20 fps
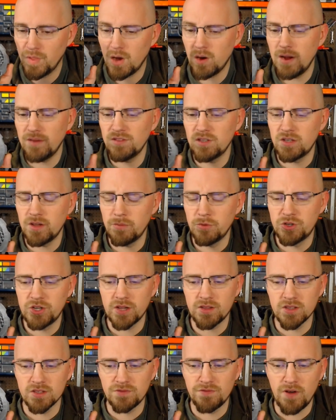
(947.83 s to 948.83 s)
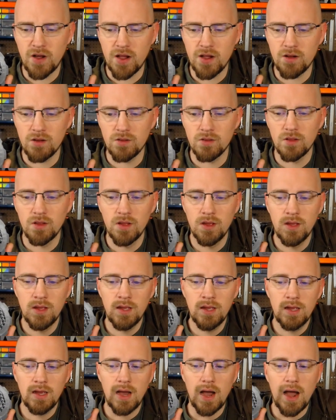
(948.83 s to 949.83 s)
I'll have to double check this file.
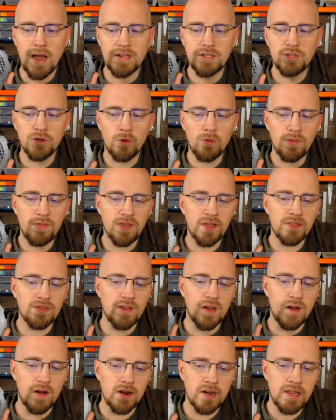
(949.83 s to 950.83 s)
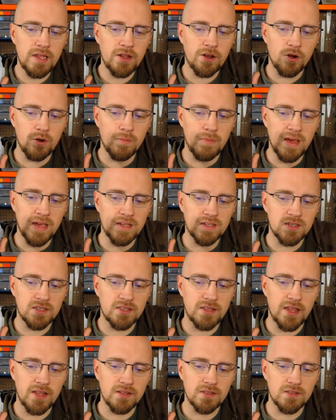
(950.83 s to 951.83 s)
I don't think the honeycomb
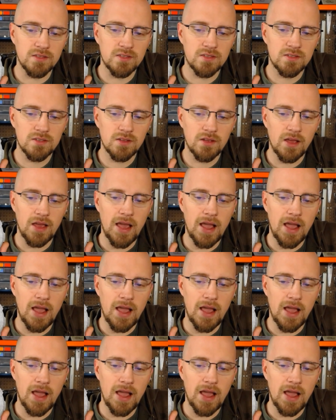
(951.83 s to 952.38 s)
extends